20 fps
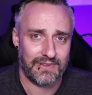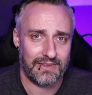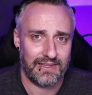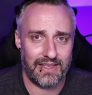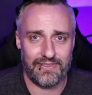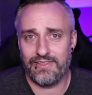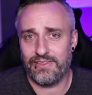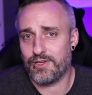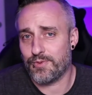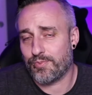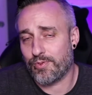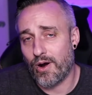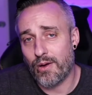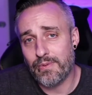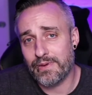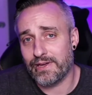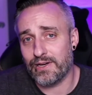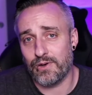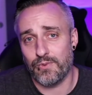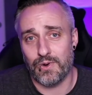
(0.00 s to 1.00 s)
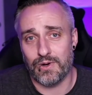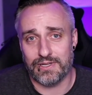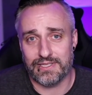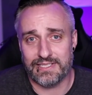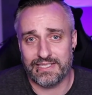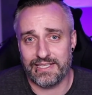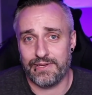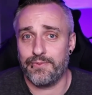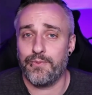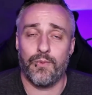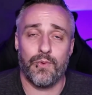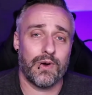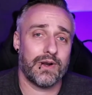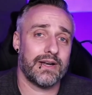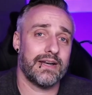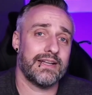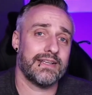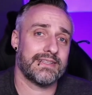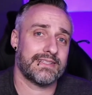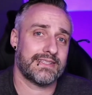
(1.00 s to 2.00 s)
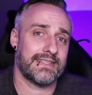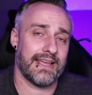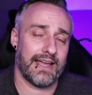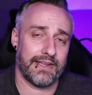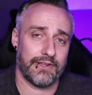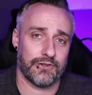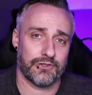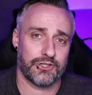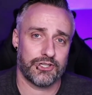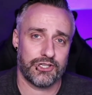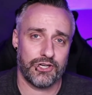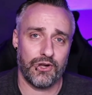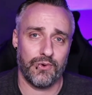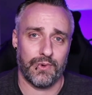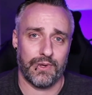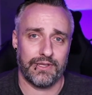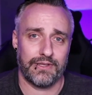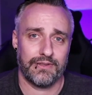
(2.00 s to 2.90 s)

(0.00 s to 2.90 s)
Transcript: And then they're probably going to want to see what it is that you're showing.